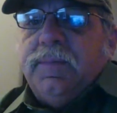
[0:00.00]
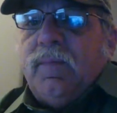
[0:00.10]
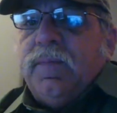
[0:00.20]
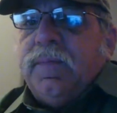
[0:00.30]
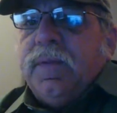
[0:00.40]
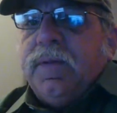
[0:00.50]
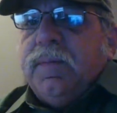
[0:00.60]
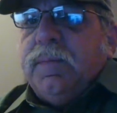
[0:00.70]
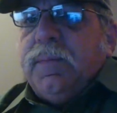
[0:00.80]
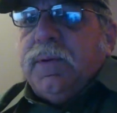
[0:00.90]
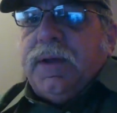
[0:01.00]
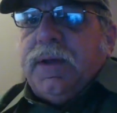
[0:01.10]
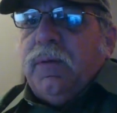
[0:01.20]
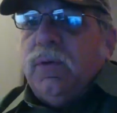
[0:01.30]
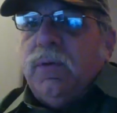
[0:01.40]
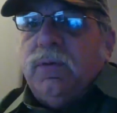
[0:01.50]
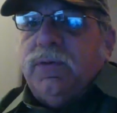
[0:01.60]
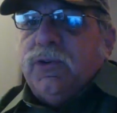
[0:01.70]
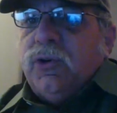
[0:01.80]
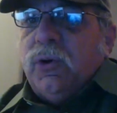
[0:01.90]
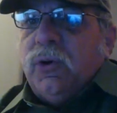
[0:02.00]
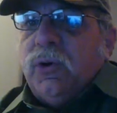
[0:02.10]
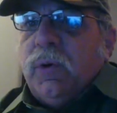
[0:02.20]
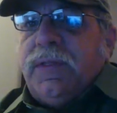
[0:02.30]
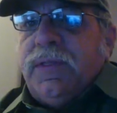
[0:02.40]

but I don't know for sure where Heath is.